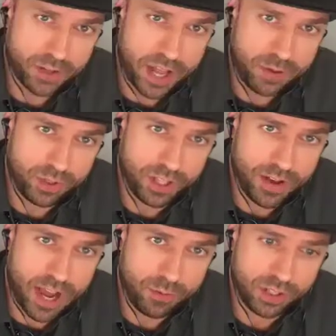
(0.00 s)
I would
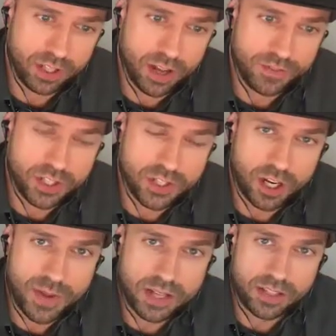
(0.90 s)
love to
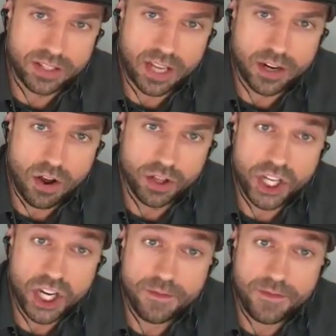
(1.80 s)
talk about the
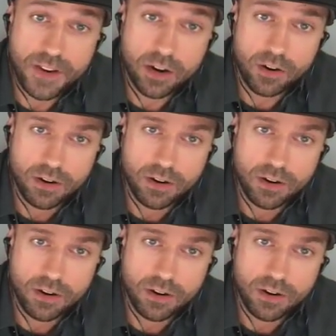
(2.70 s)
psychology of fear